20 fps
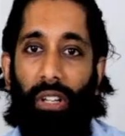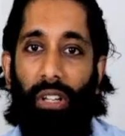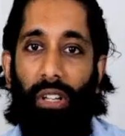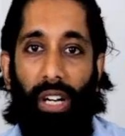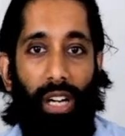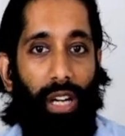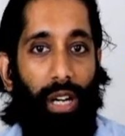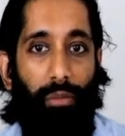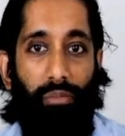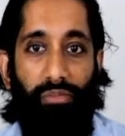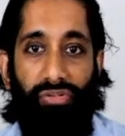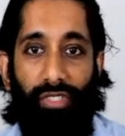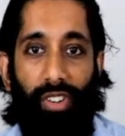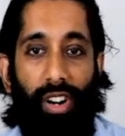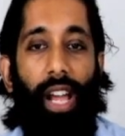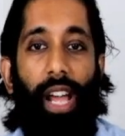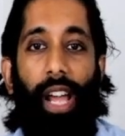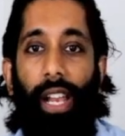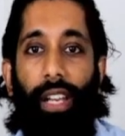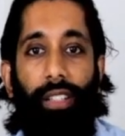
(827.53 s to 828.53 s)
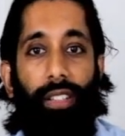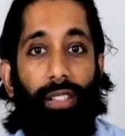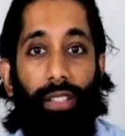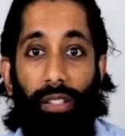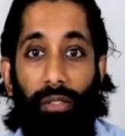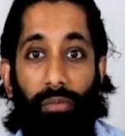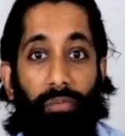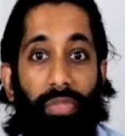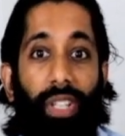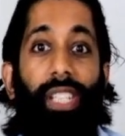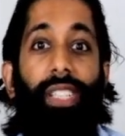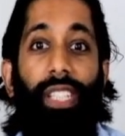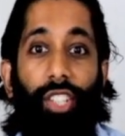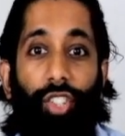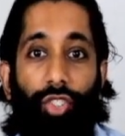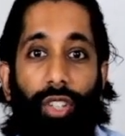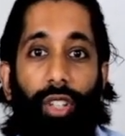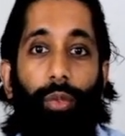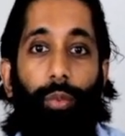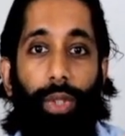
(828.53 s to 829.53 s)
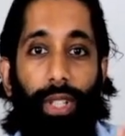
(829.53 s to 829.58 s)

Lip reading: brand position